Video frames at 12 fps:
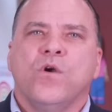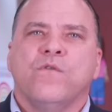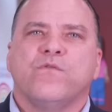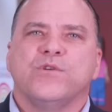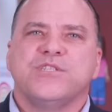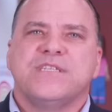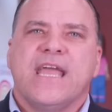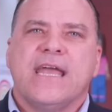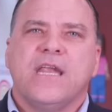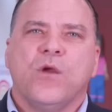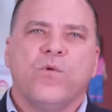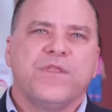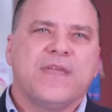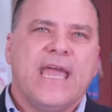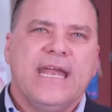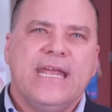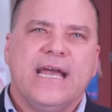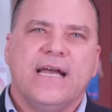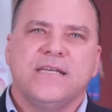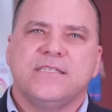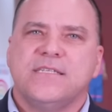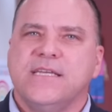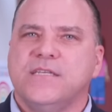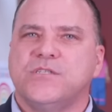for standing with Katy
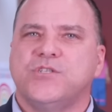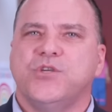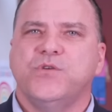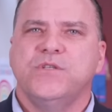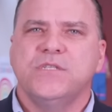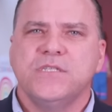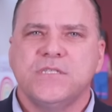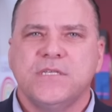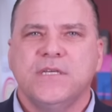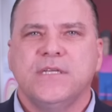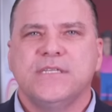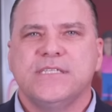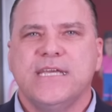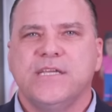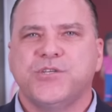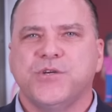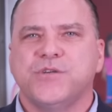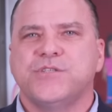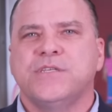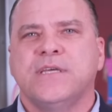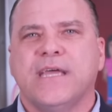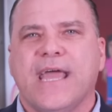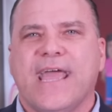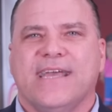ISD students, teachers,
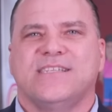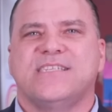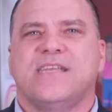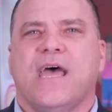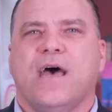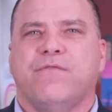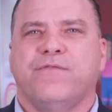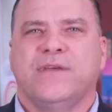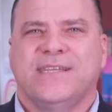and staff.